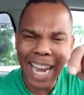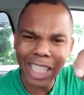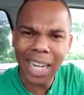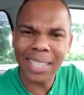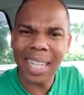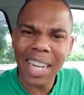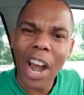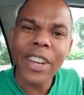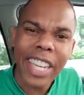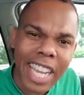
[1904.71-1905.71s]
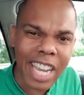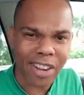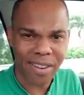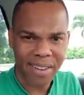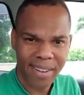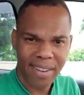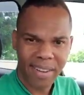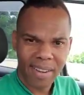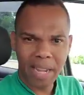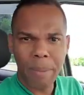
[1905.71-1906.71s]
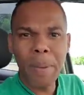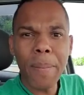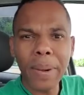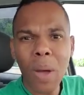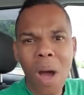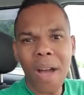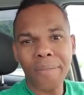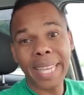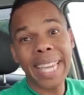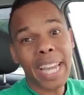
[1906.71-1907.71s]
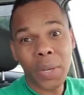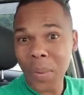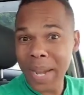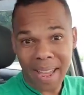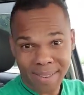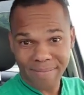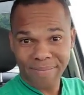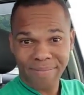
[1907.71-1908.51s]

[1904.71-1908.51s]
Haitians that are here, the people they want to get rid of.